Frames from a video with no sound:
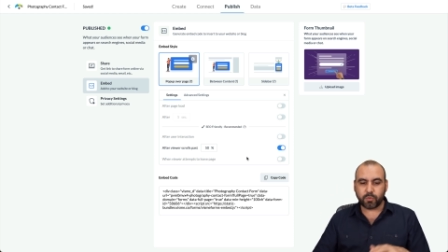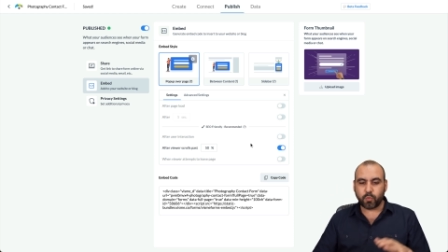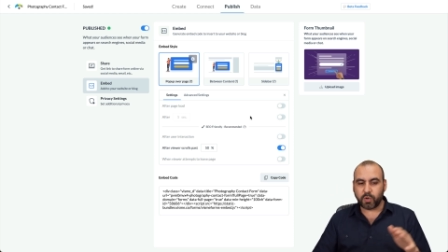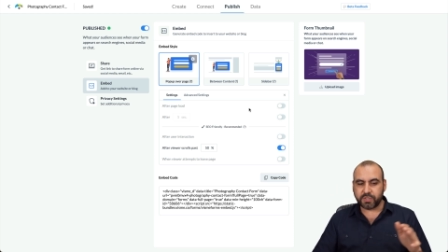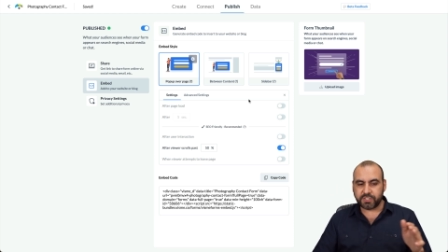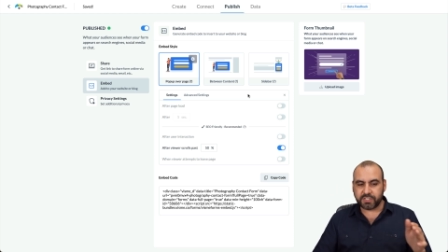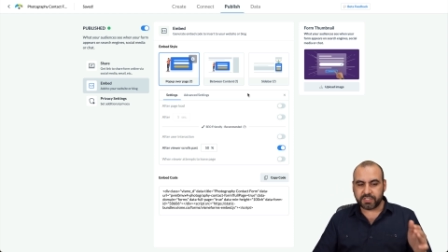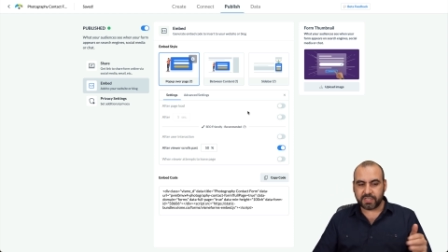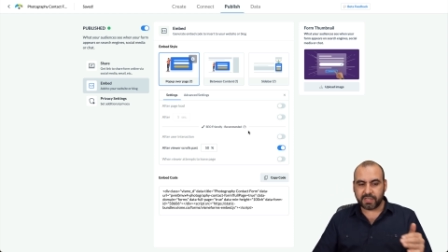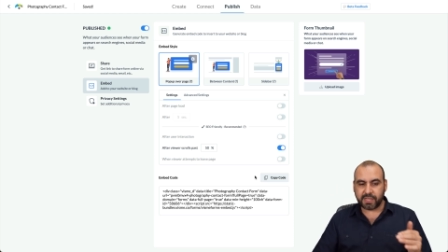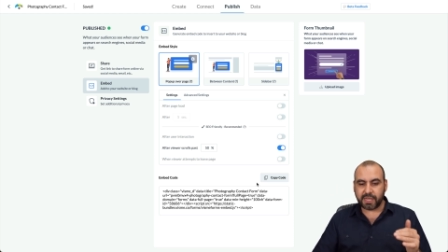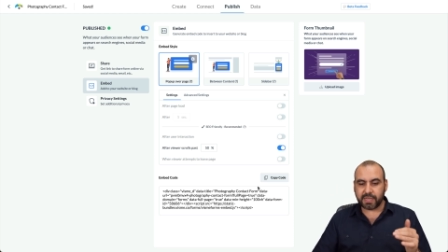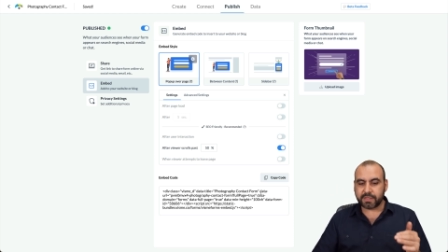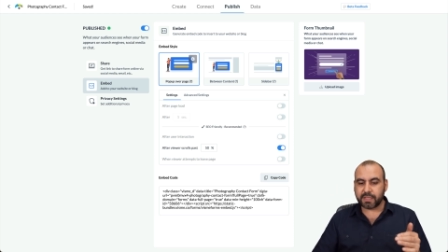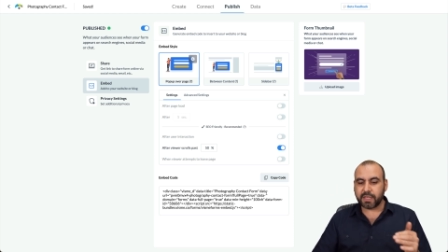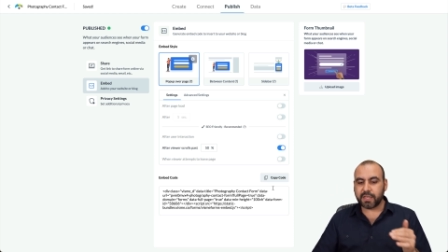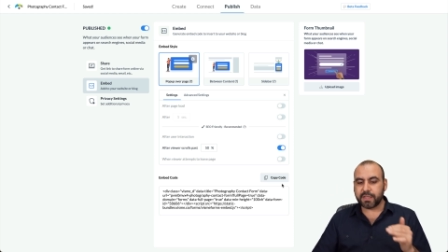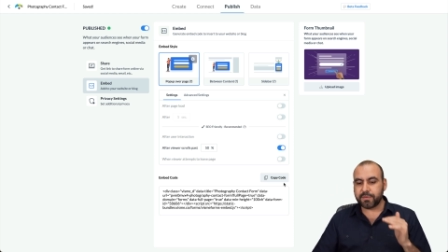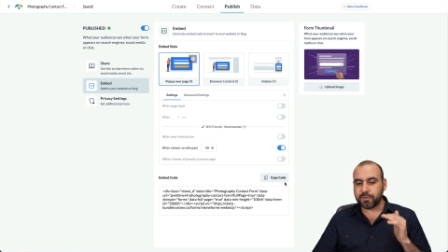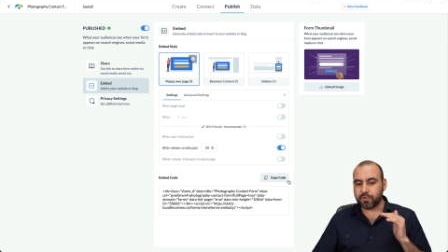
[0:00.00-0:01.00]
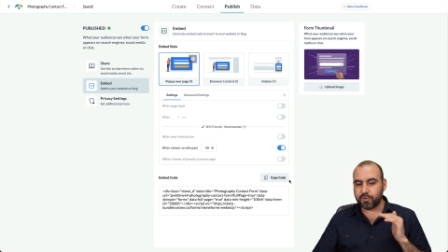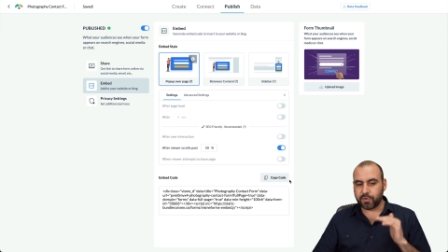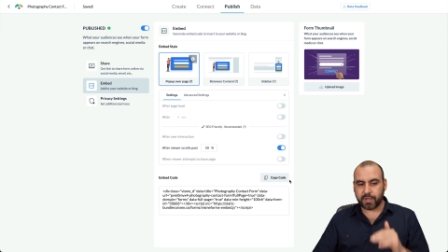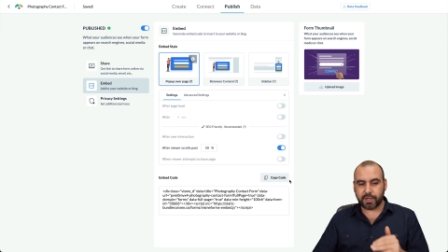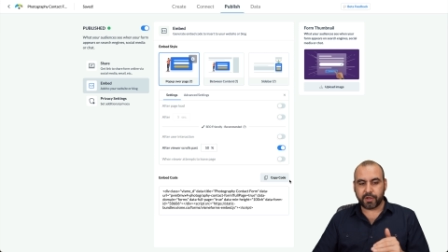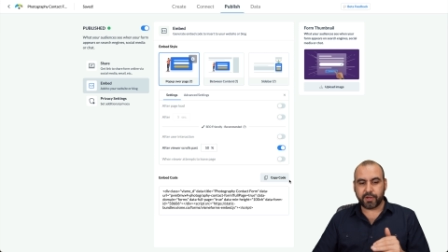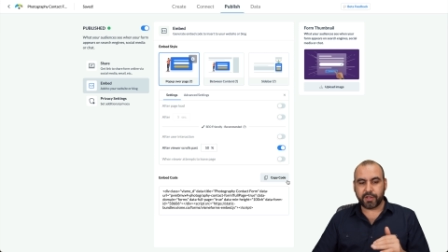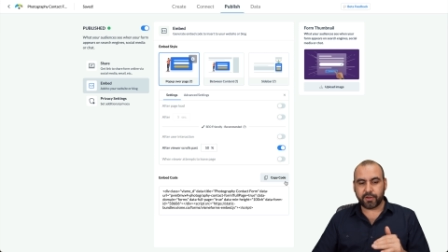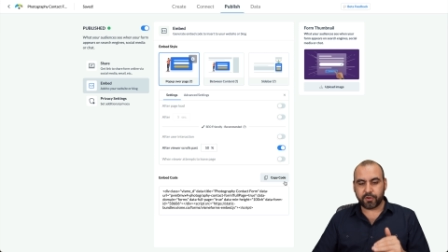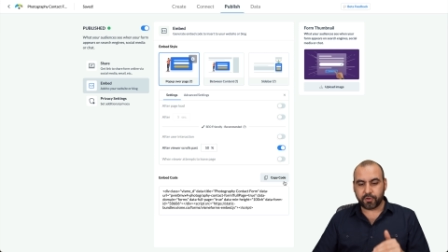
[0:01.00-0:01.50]
Once you select it, you
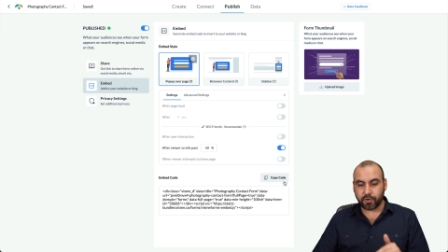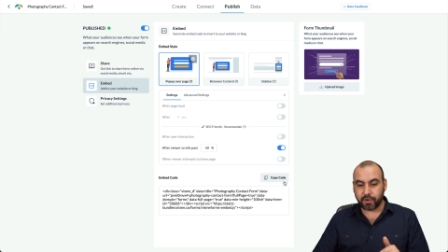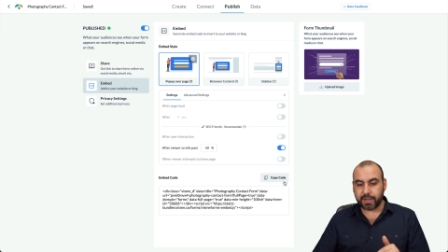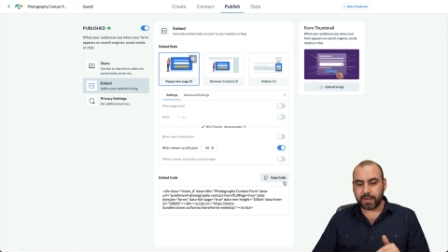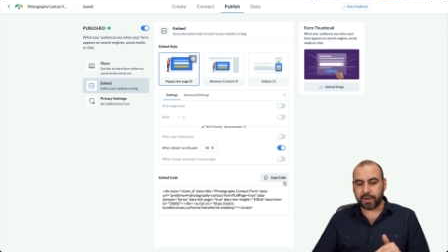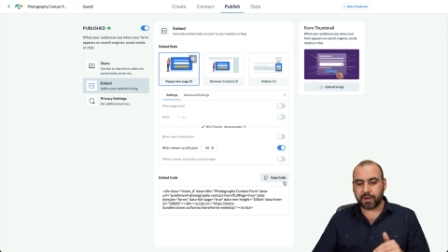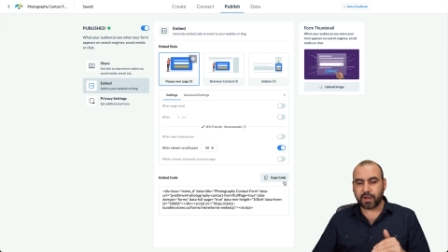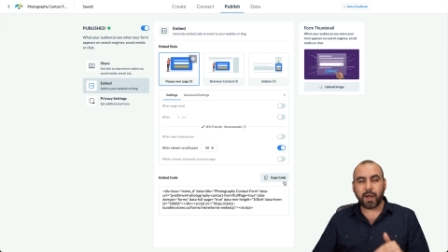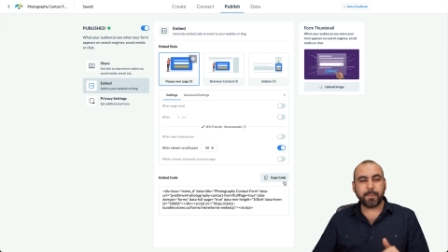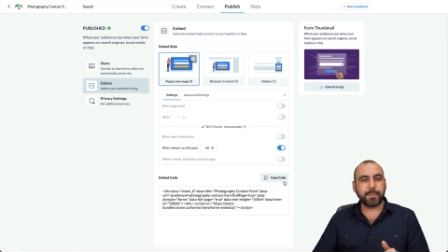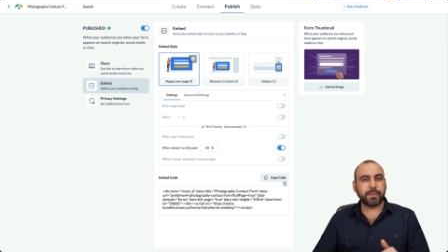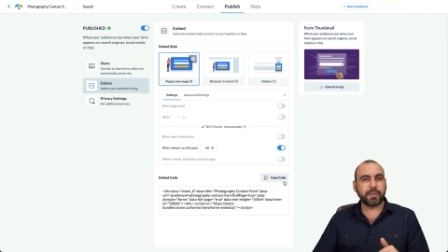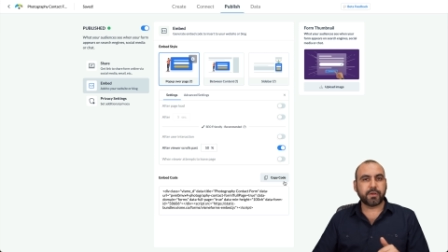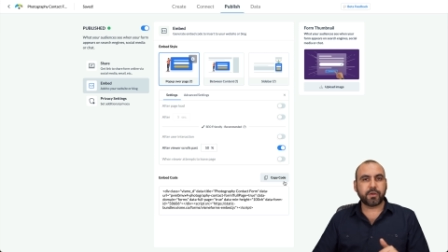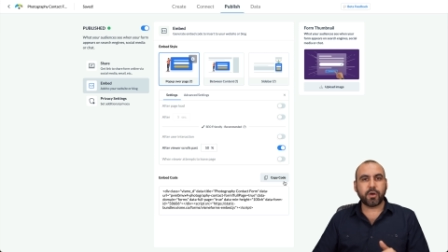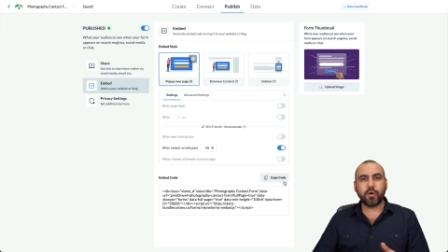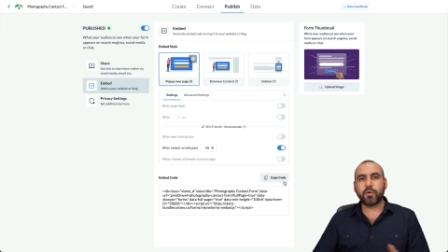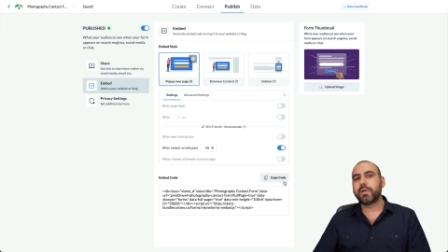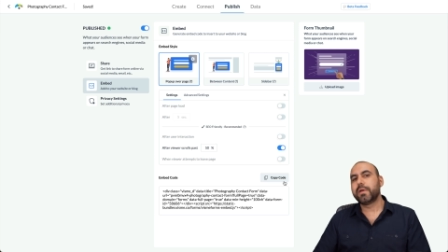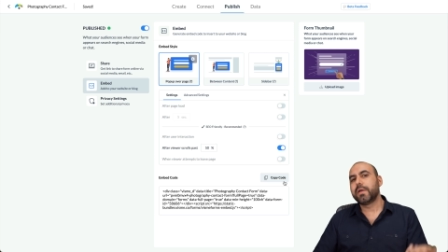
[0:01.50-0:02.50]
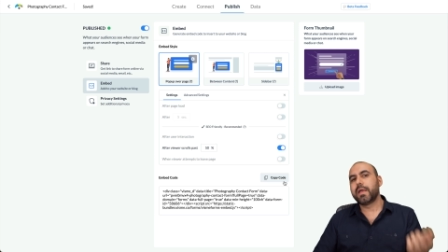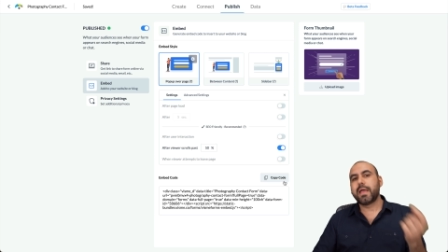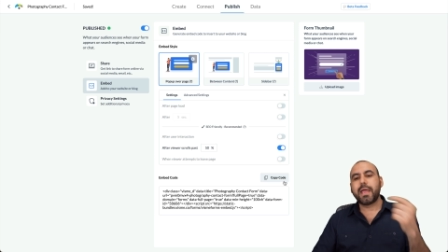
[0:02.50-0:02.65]
can go ahead and copy the code